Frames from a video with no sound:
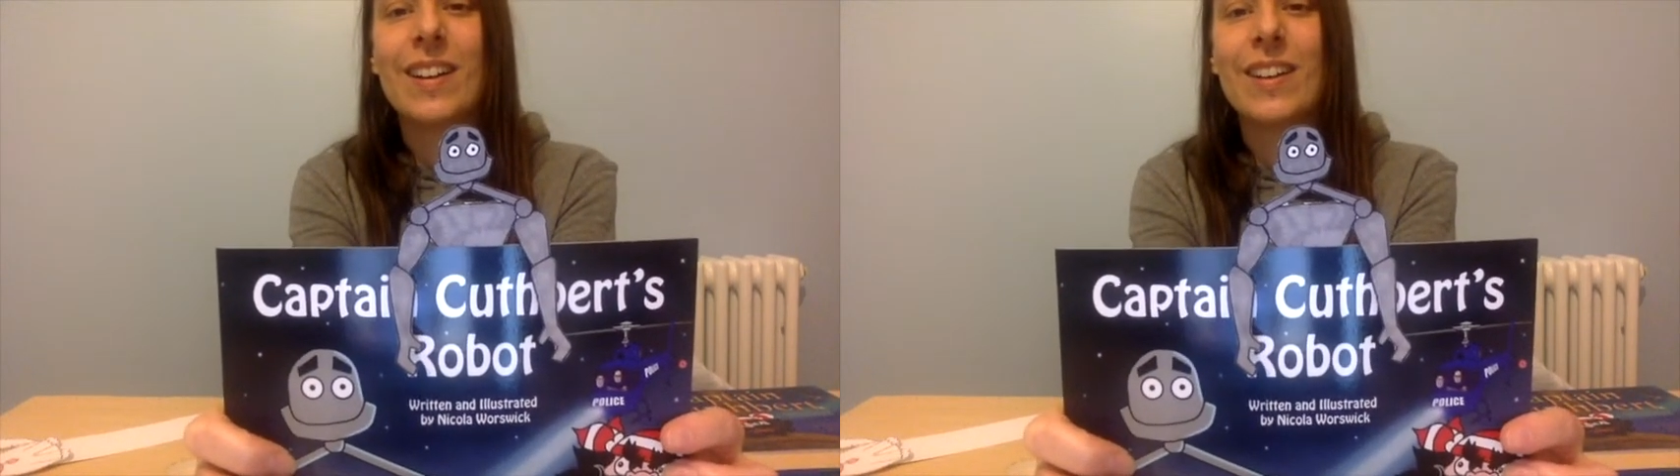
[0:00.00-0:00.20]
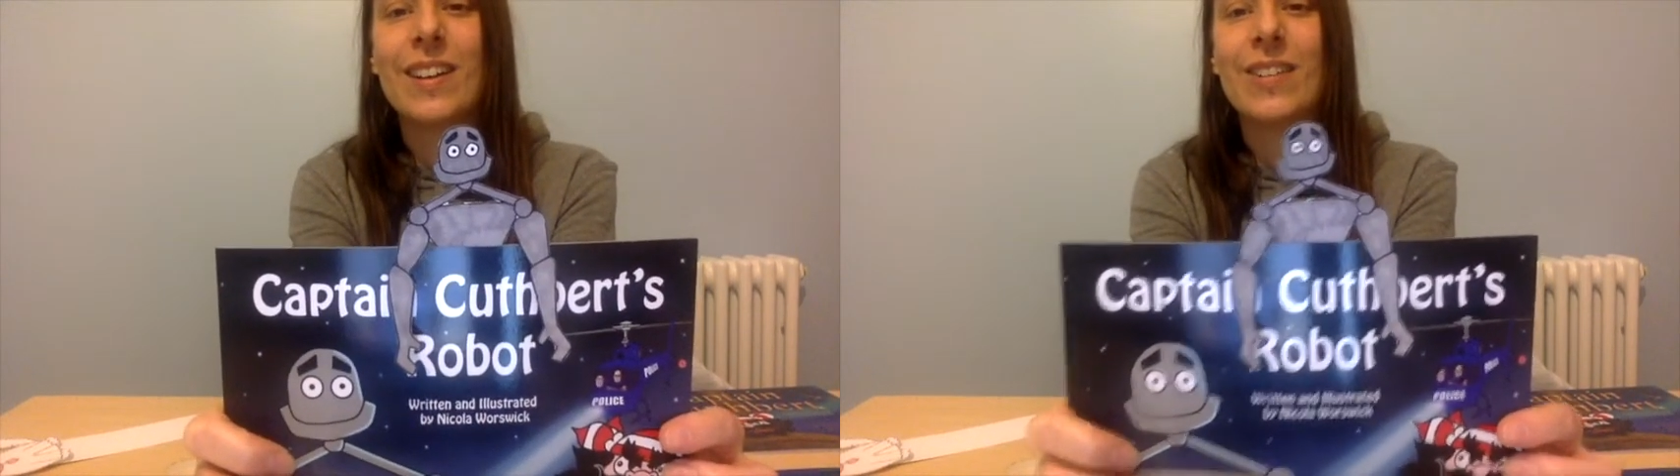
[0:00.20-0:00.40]

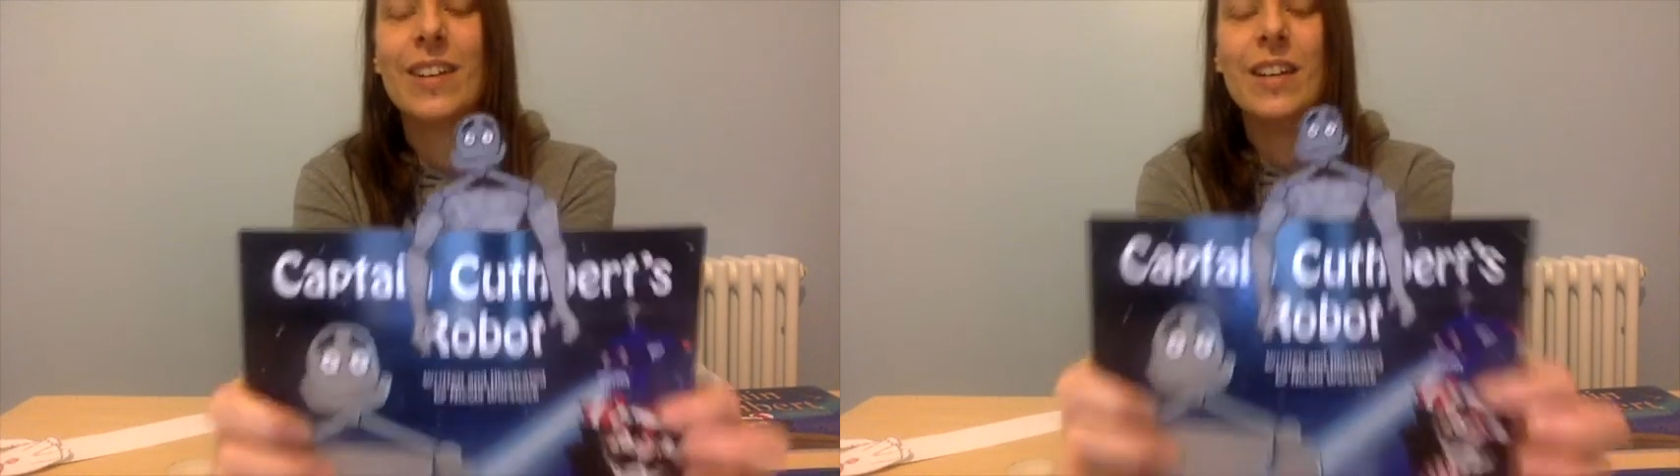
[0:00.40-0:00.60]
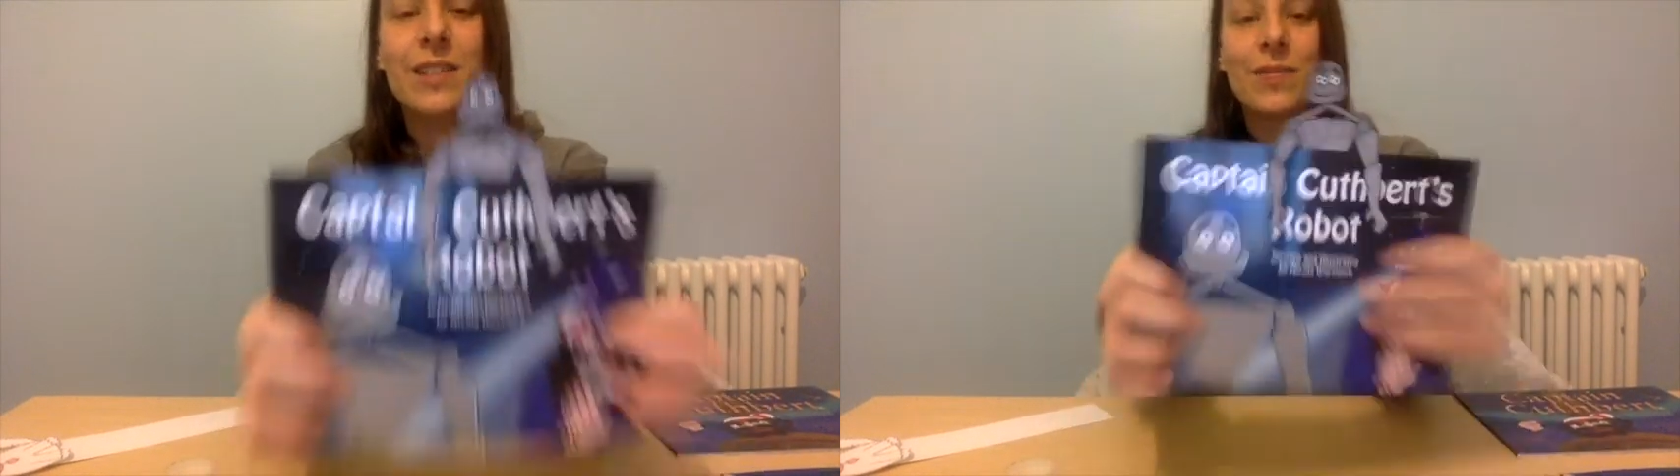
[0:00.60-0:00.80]

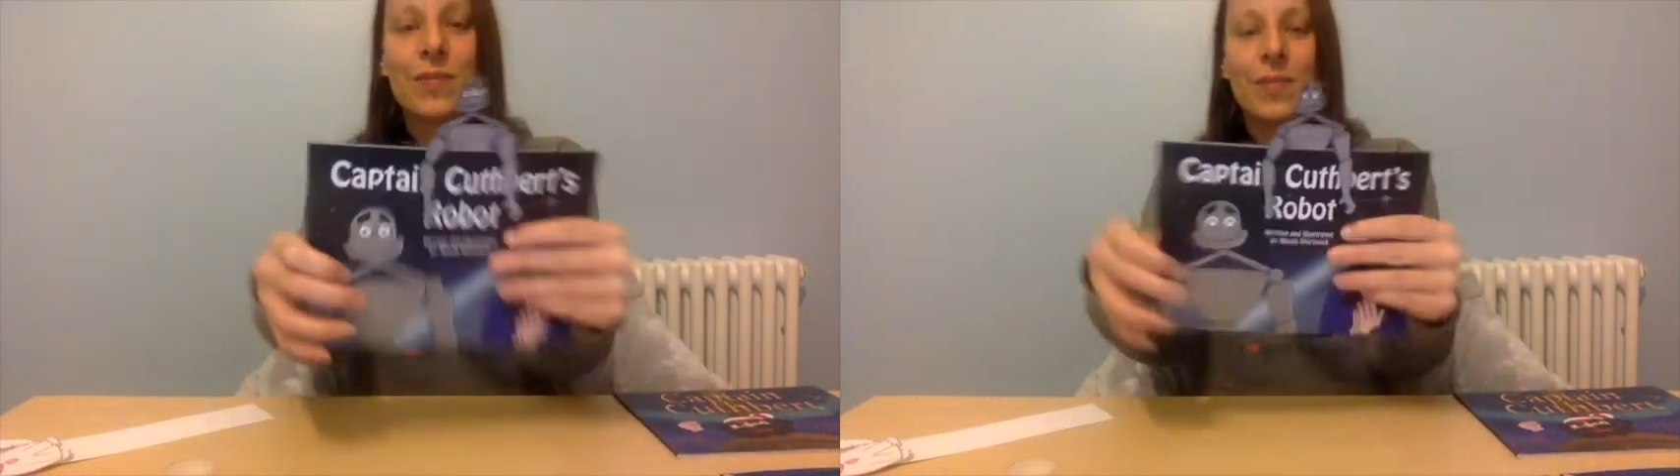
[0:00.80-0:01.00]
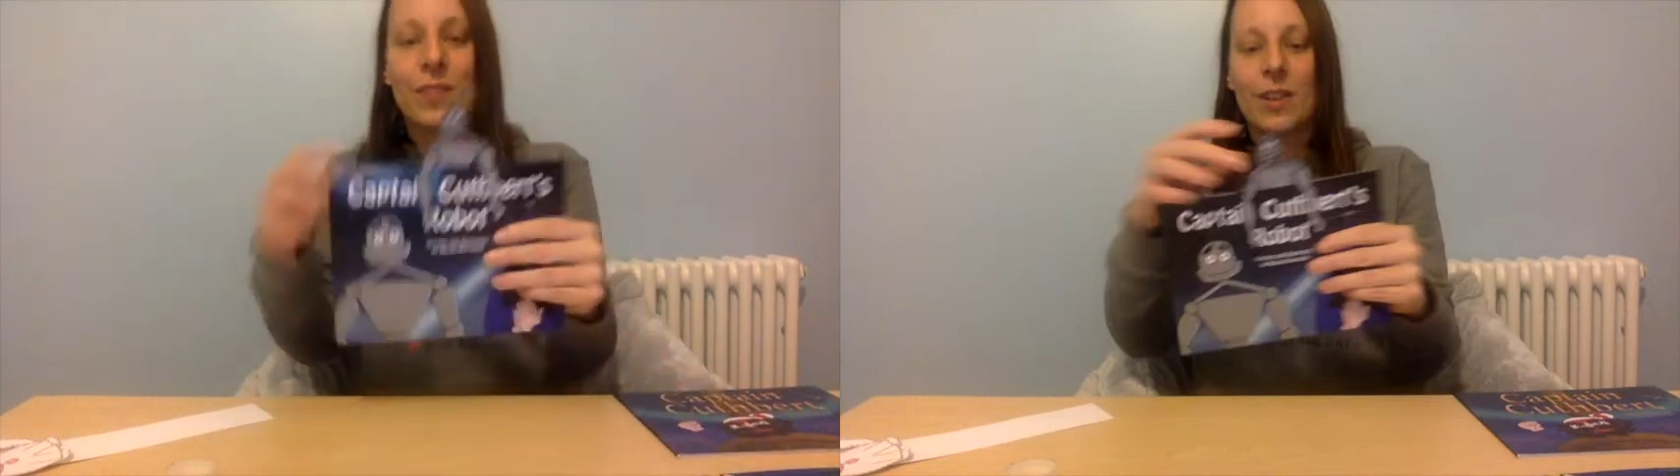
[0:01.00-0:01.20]
Okay,
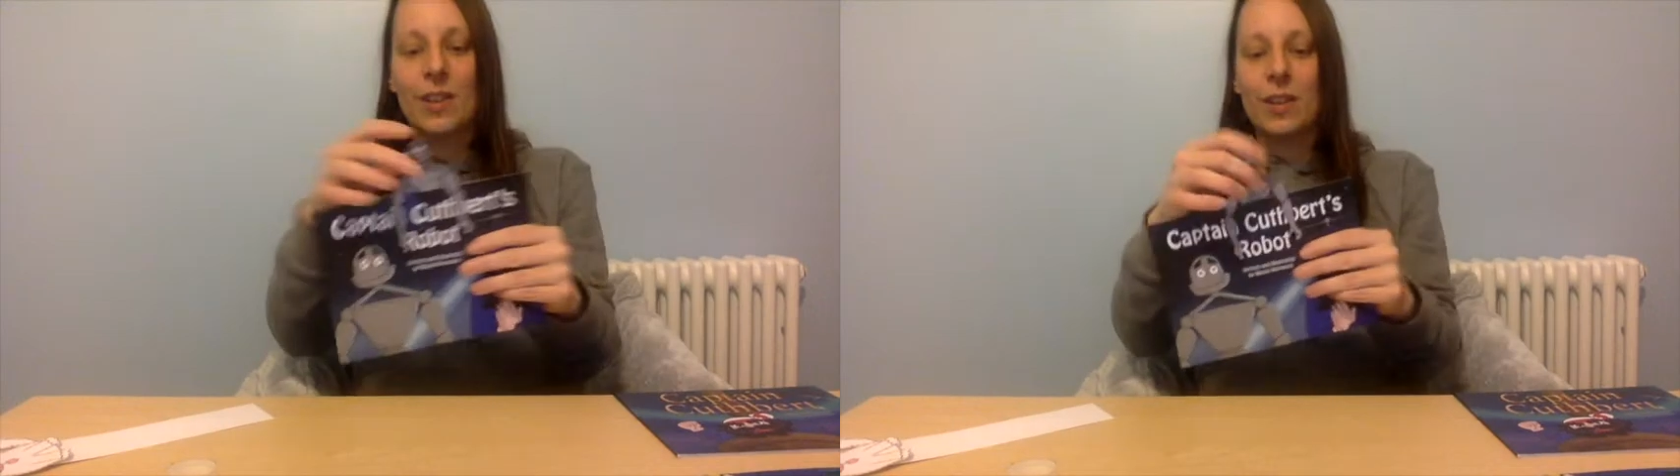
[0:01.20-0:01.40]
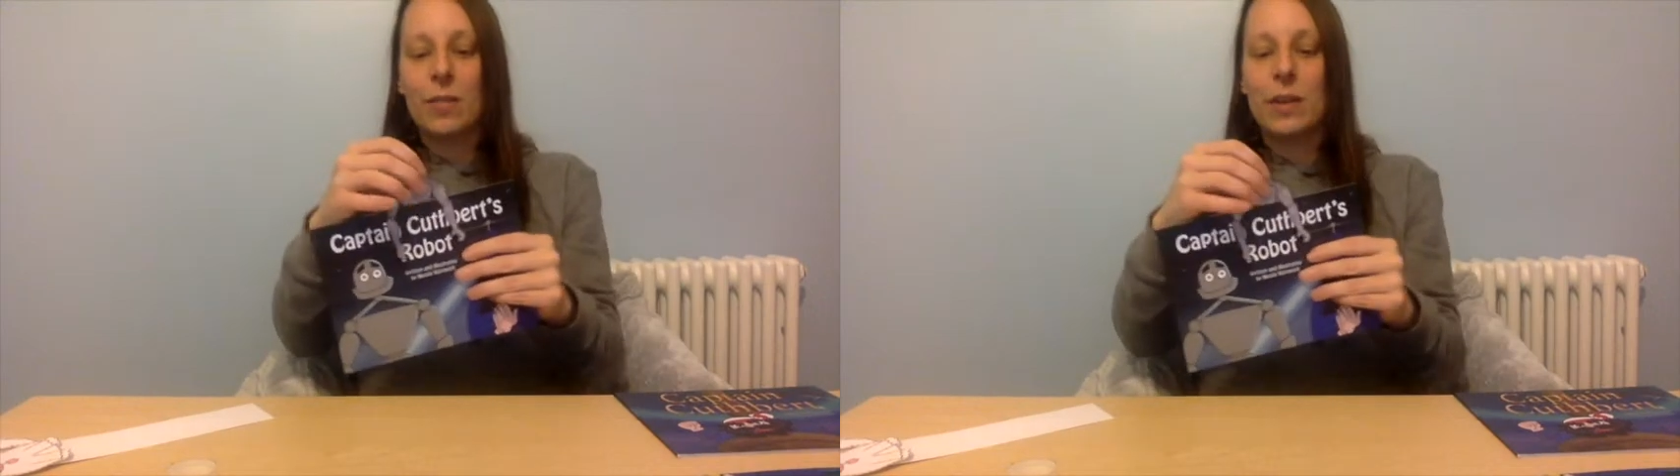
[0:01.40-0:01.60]
I've